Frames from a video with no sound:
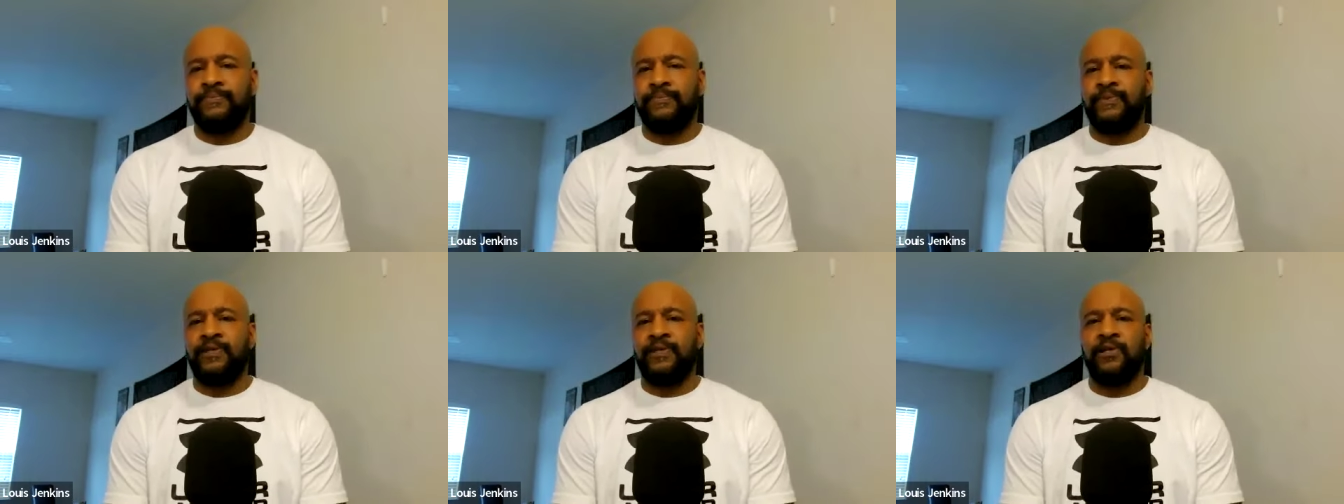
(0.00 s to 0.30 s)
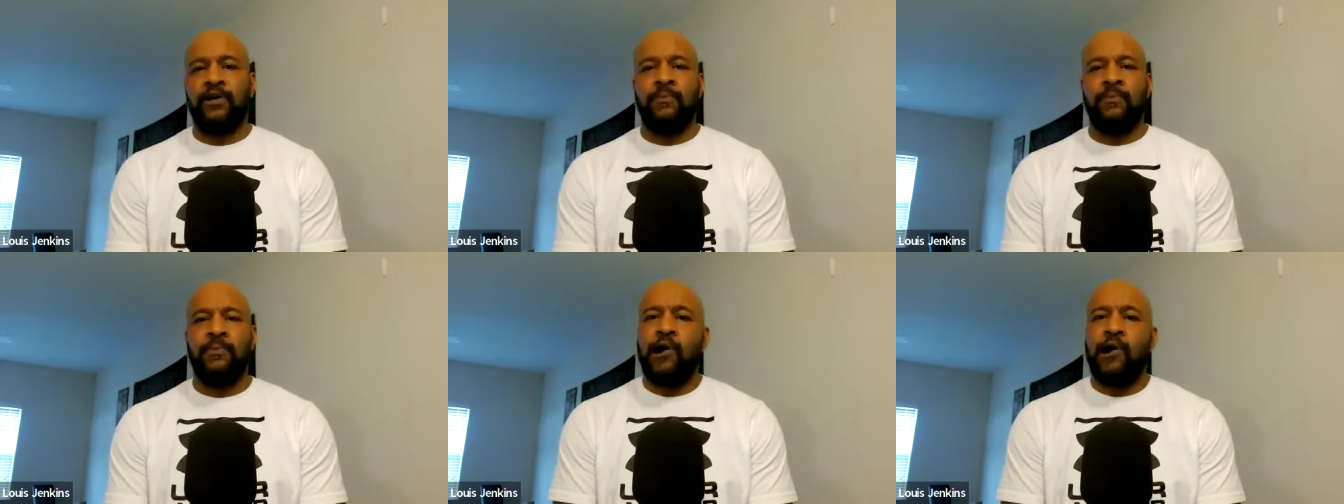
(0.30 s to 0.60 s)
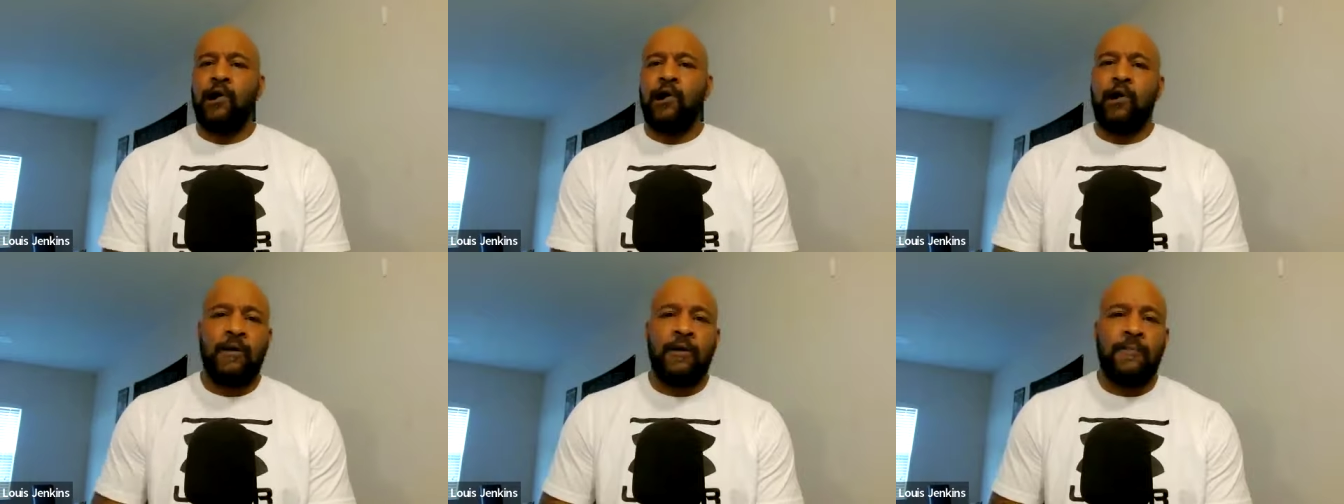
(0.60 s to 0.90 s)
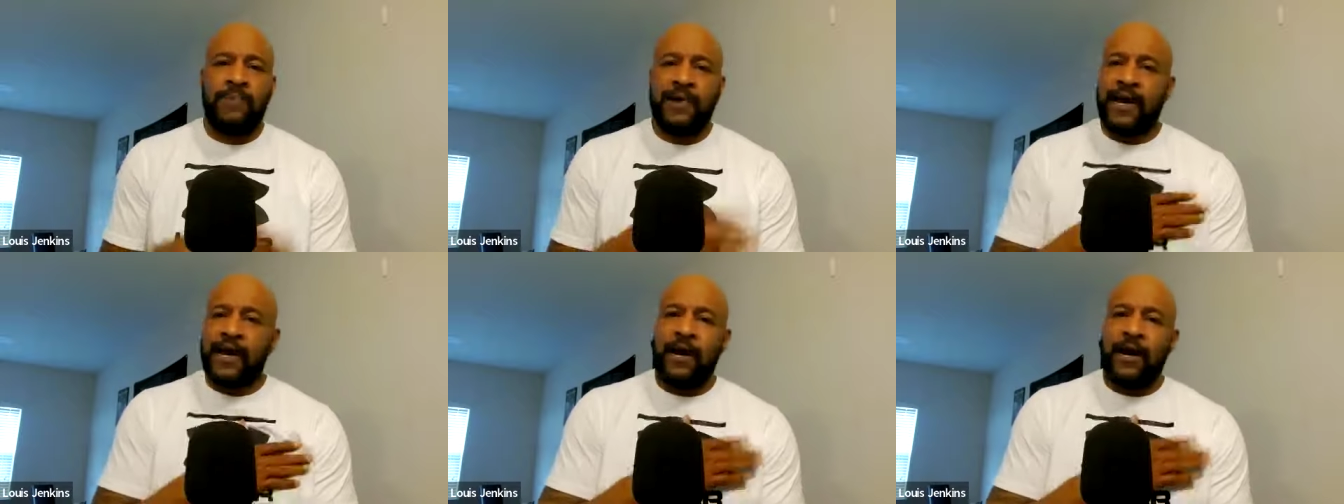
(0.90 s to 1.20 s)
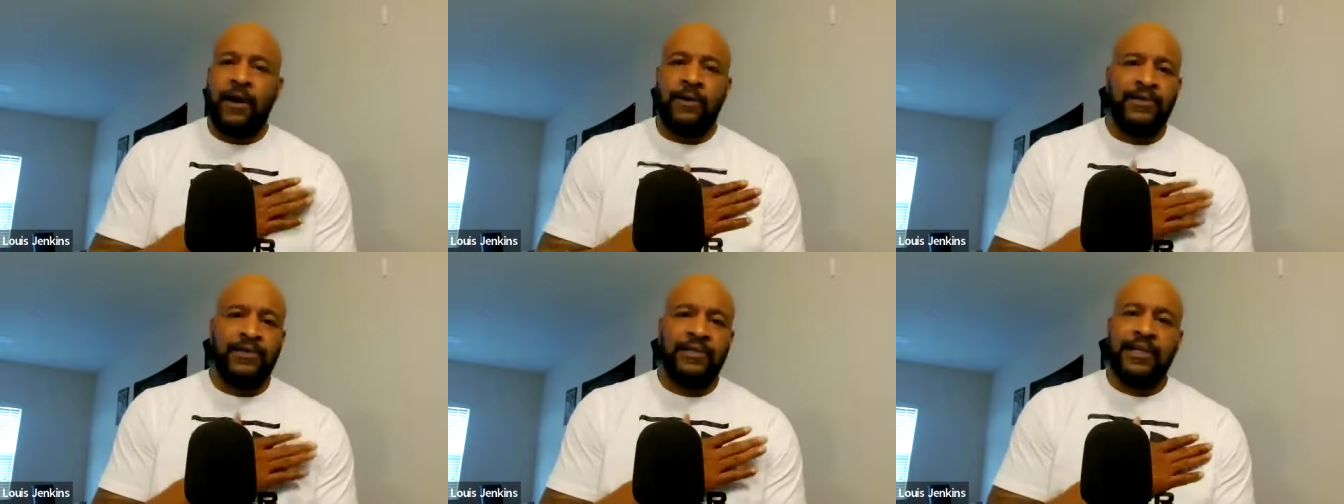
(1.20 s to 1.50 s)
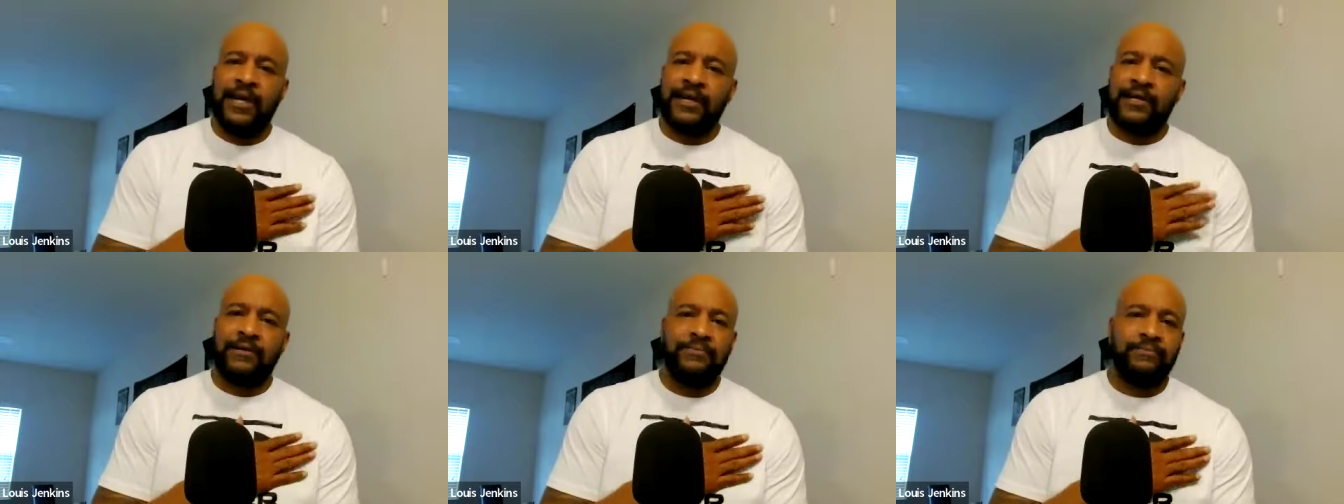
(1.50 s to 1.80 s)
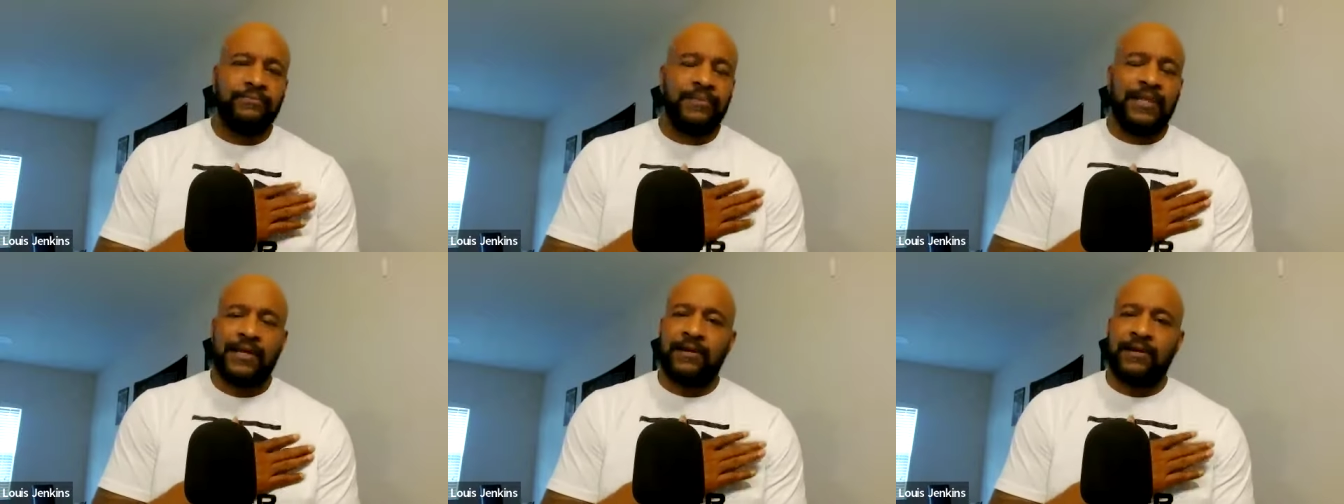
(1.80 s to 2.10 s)
you know, my heart pounding like a
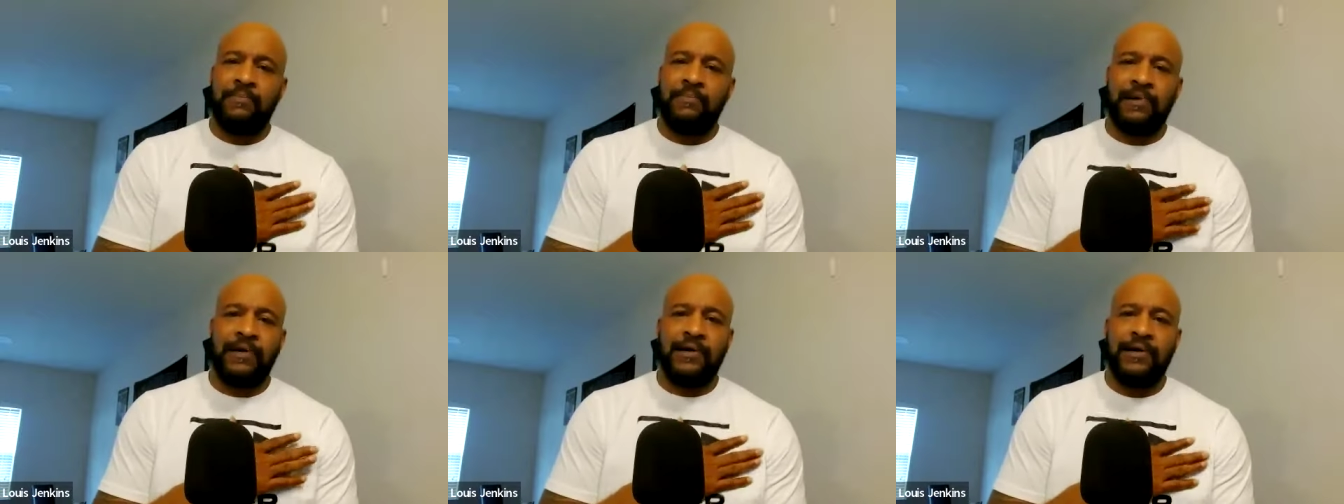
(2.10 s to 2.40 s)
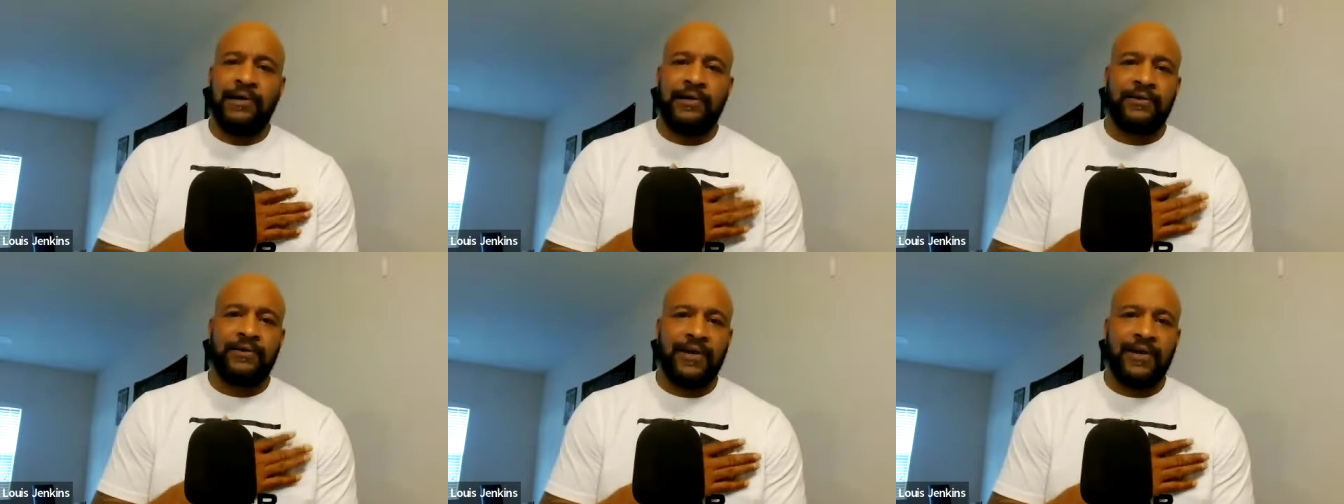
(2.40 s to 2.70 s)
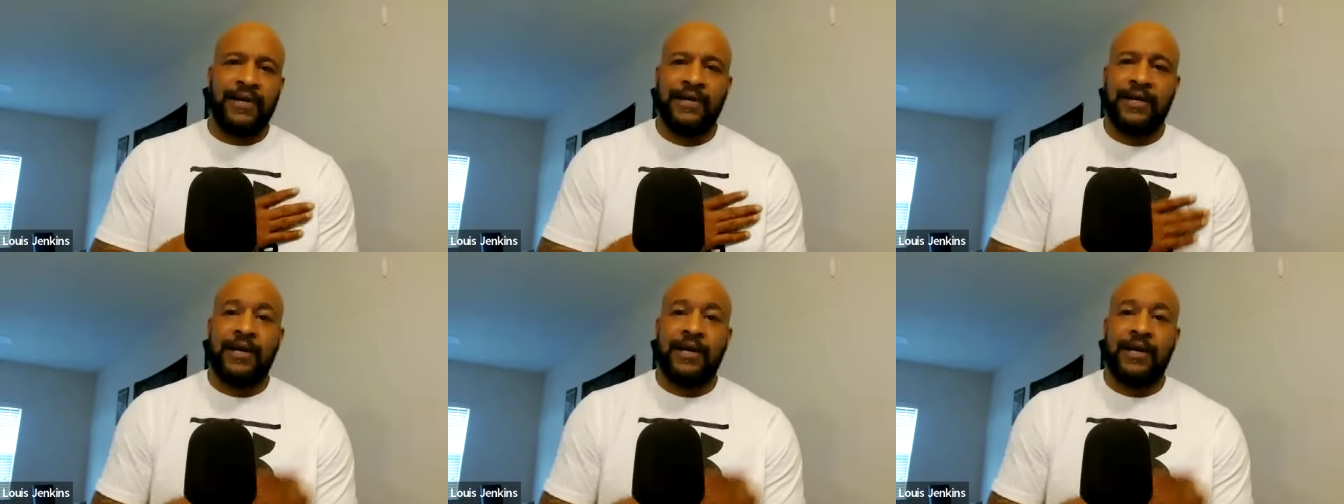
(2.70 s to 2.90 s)
like a mug, right?